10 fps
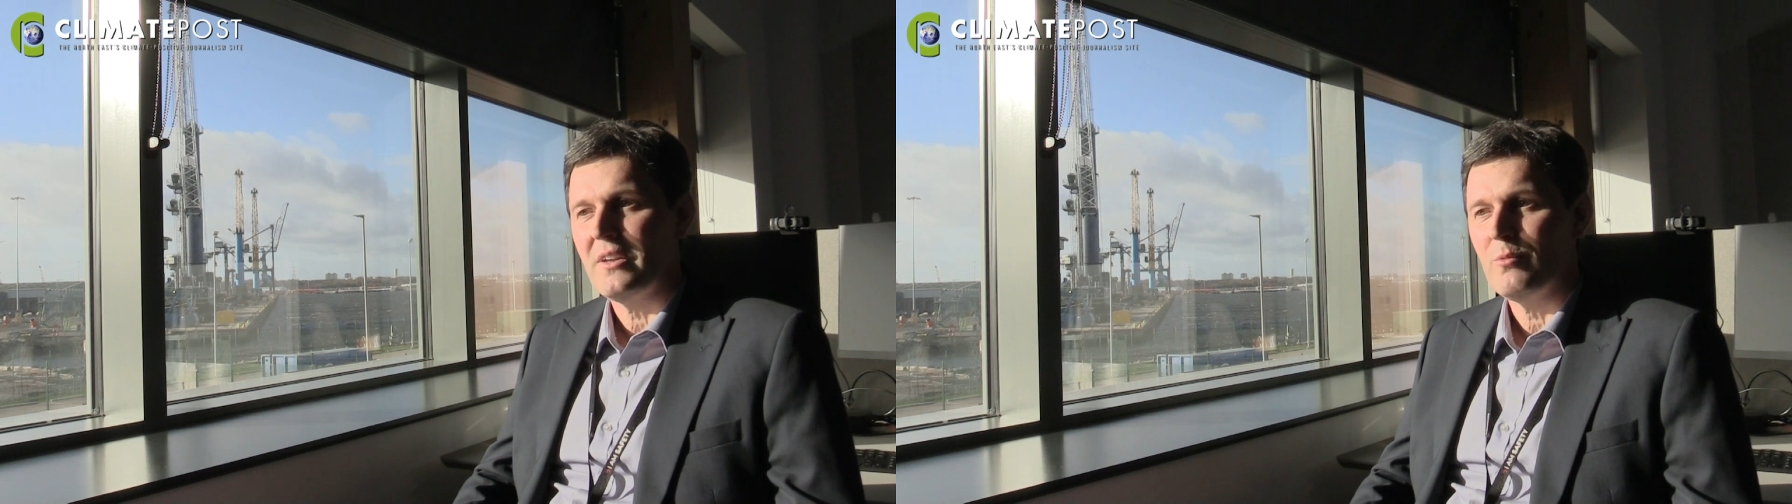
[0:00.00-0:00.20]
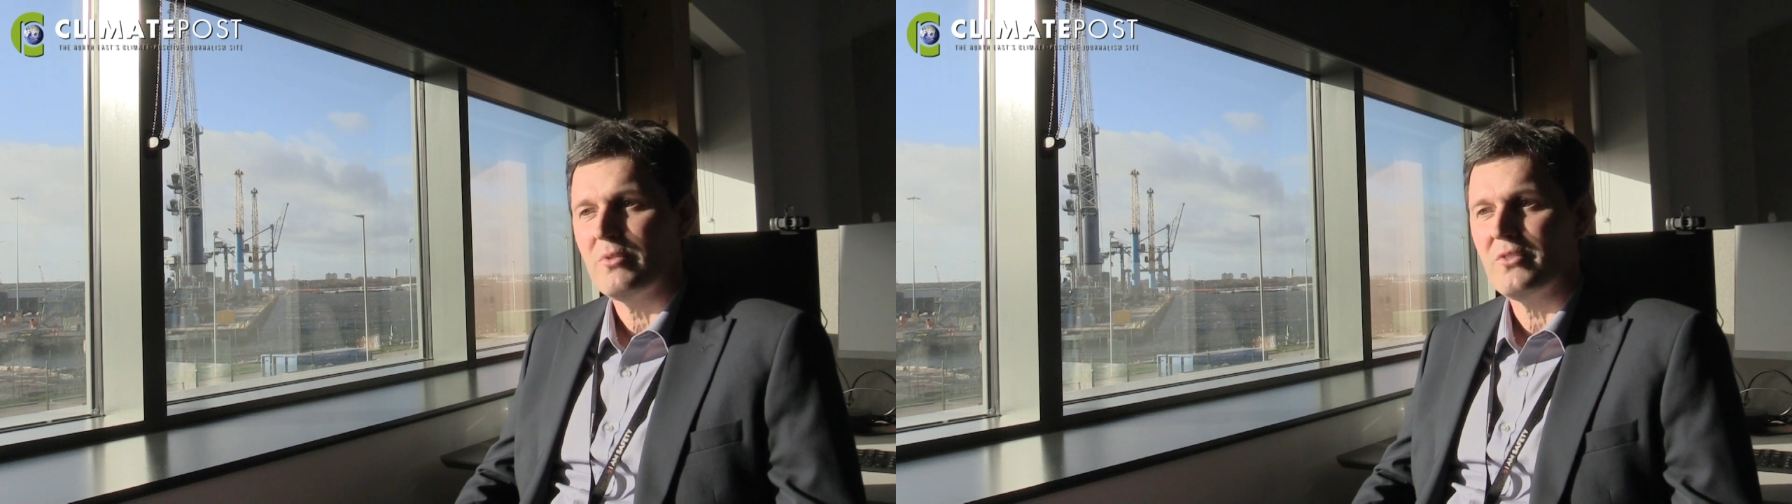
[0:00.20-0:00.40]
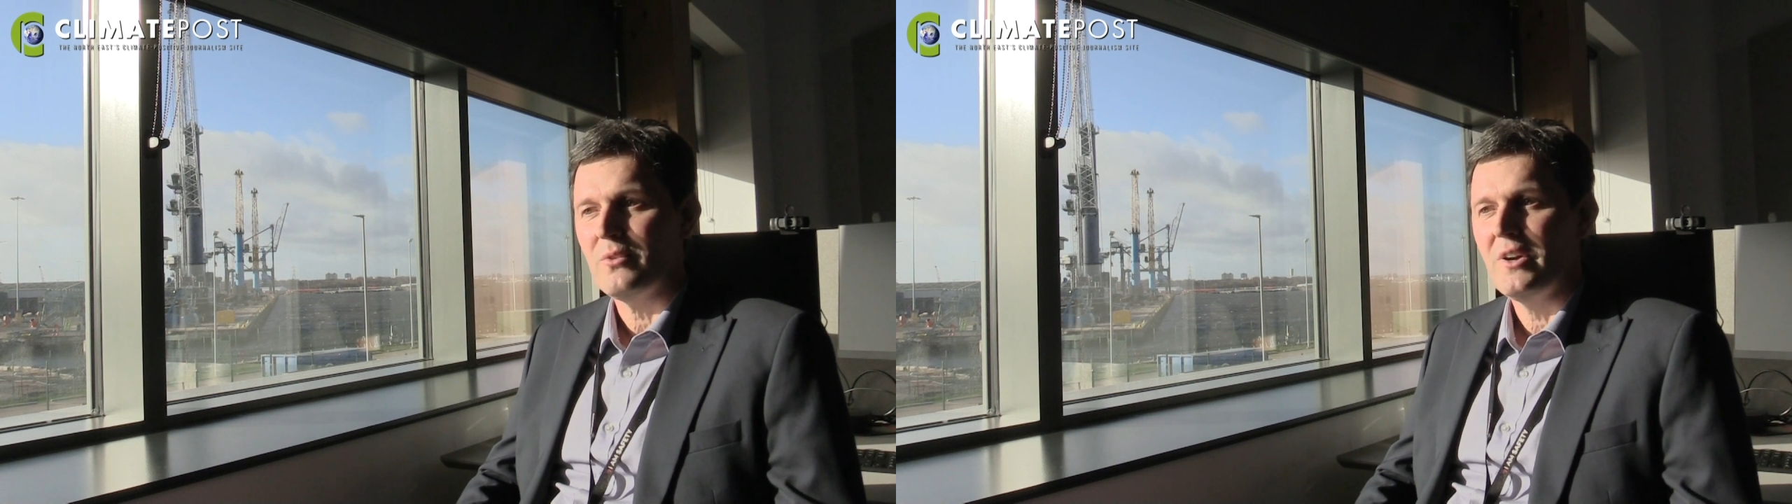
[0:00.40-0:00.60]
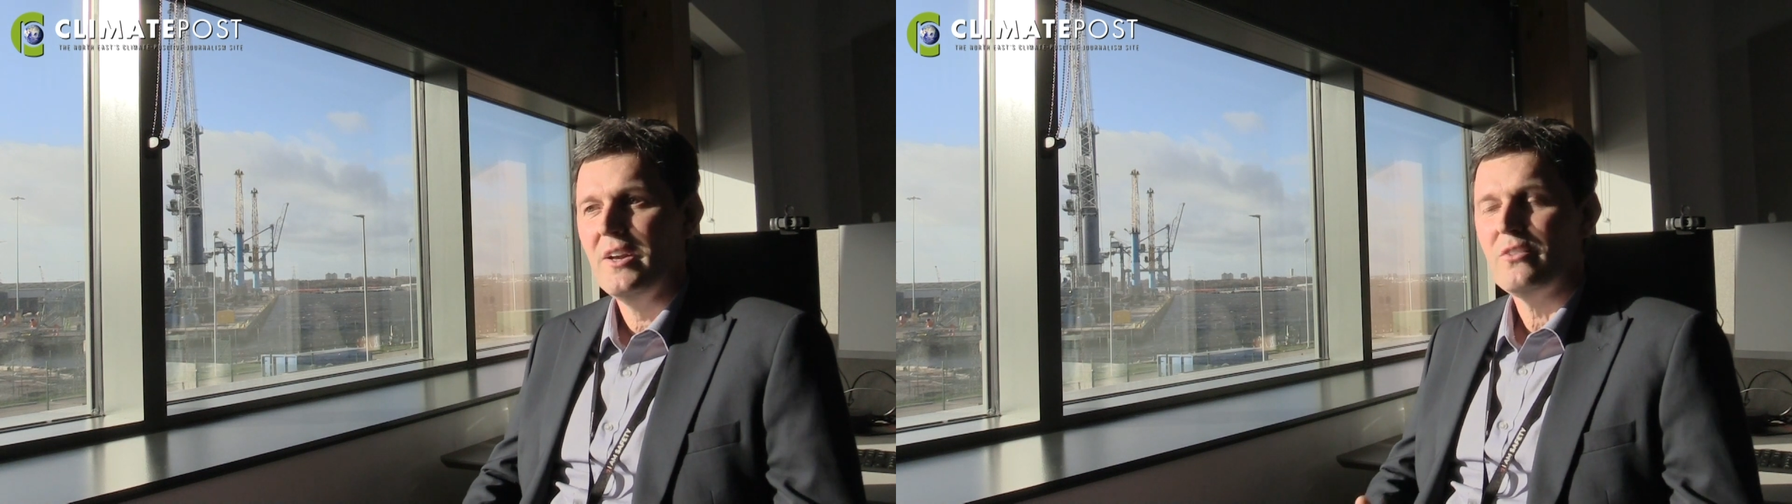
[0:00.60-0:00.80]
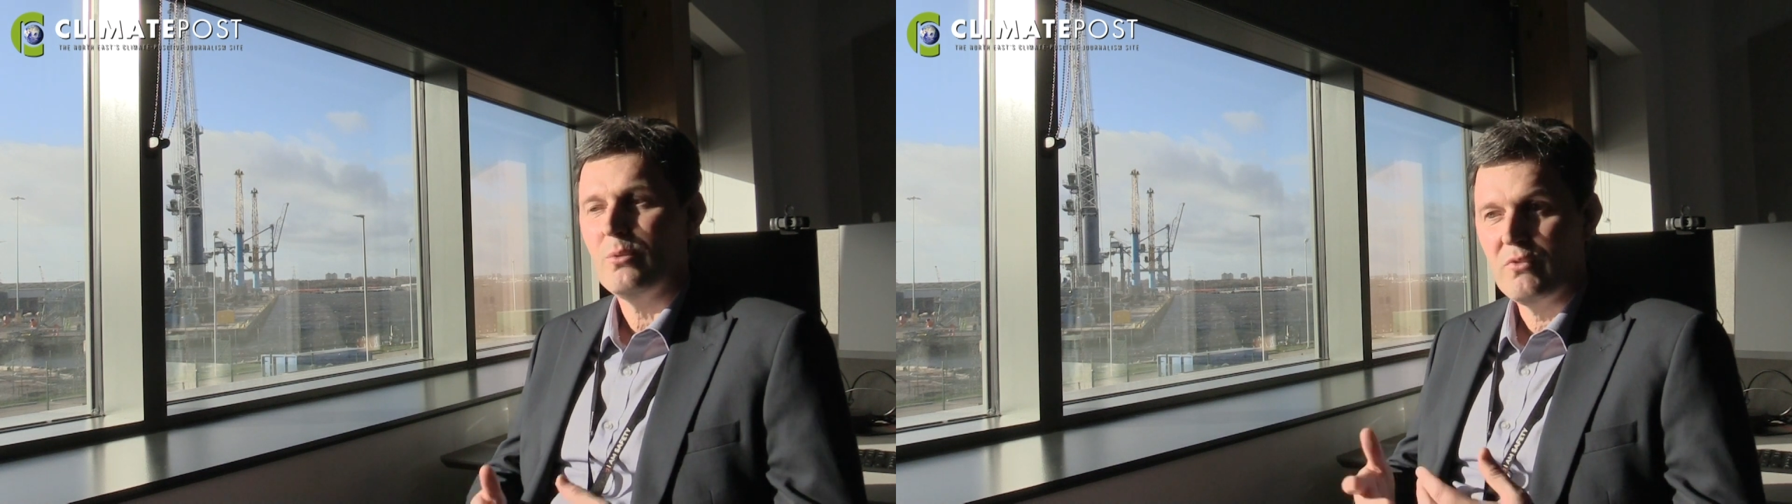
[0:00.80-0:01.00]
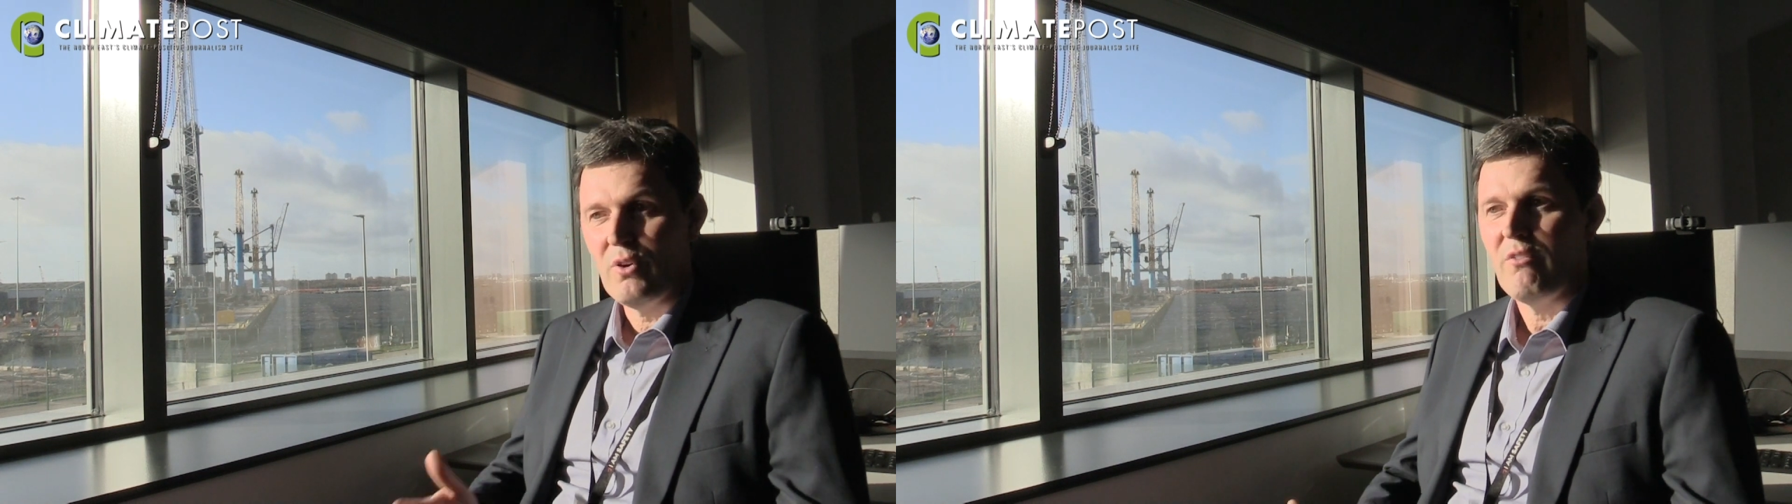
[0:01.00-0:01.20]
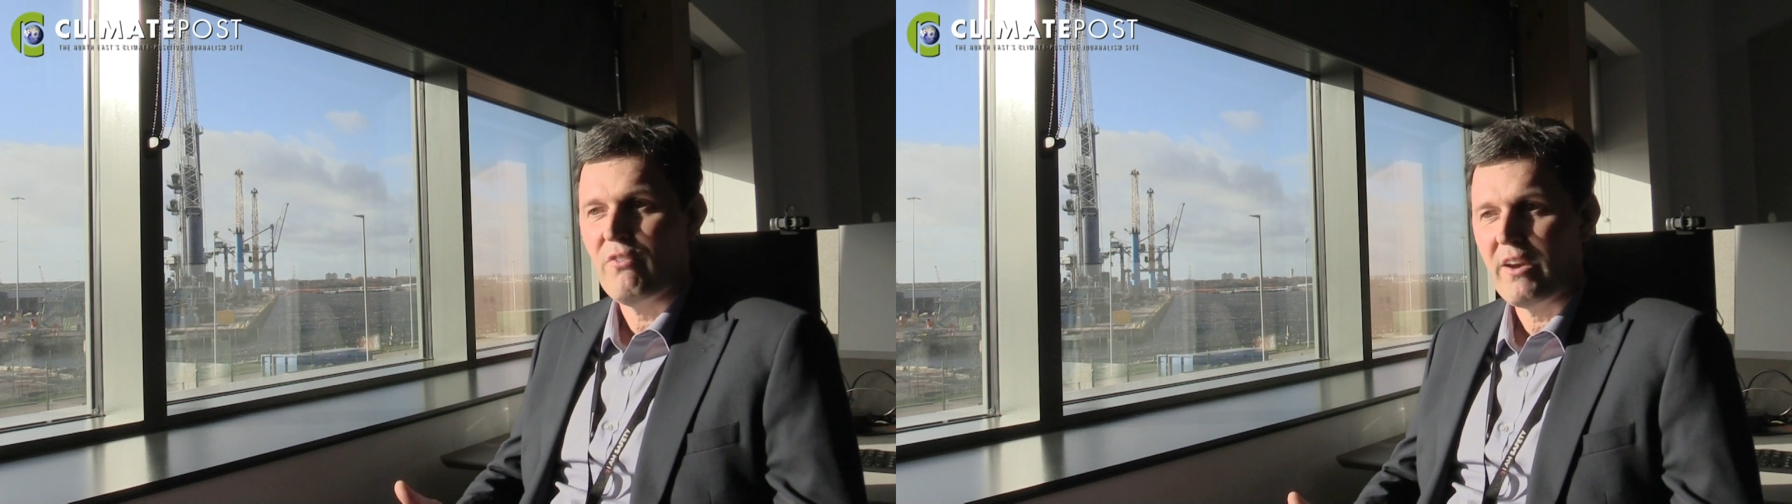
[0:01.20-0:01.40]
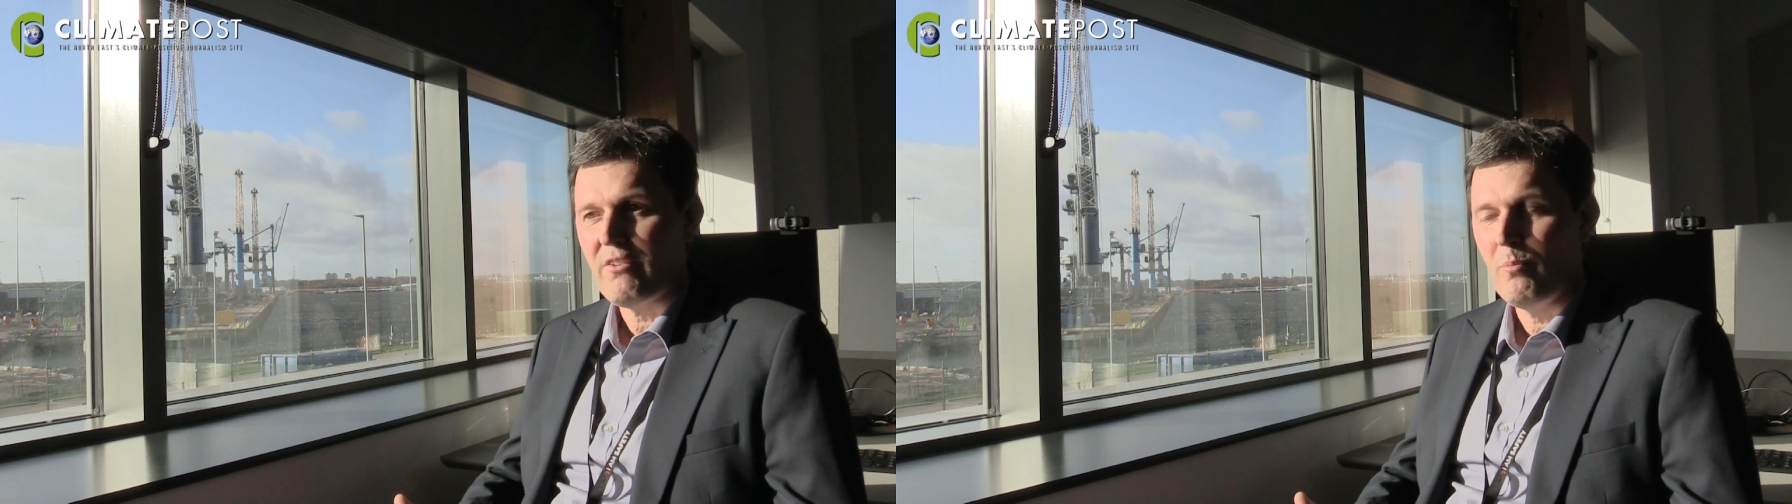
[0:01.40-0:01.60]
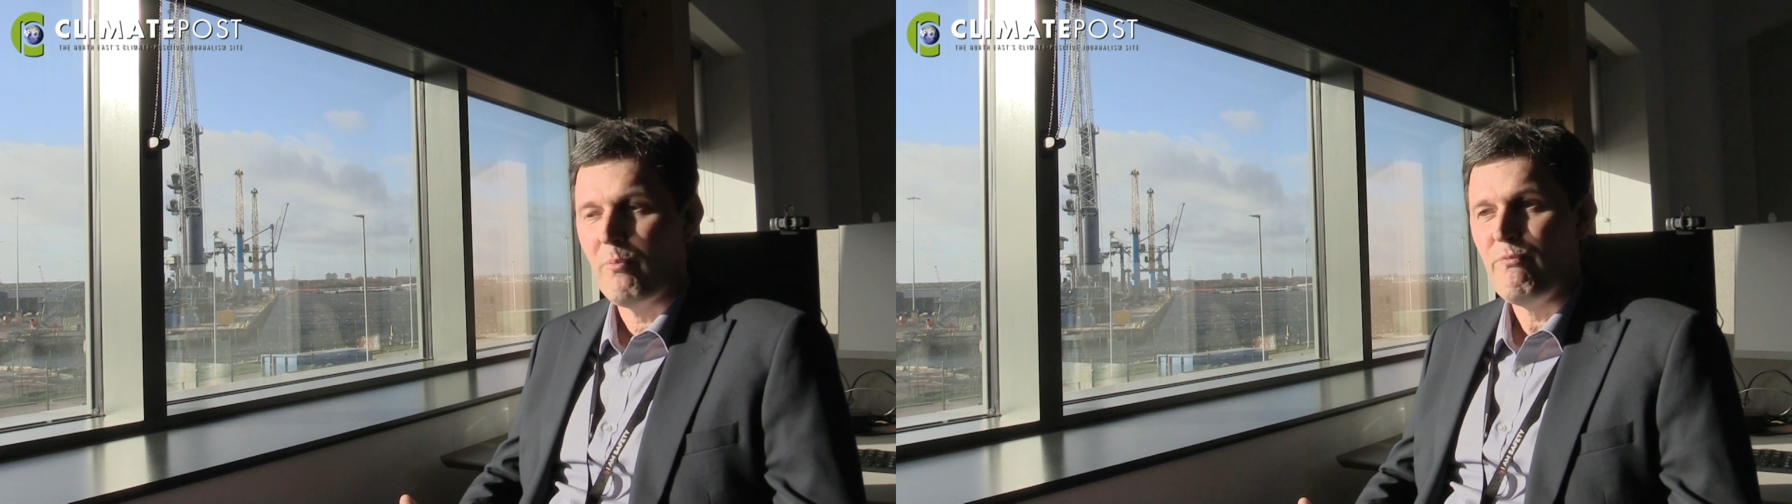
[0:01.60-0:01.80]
to help. So so we've got a very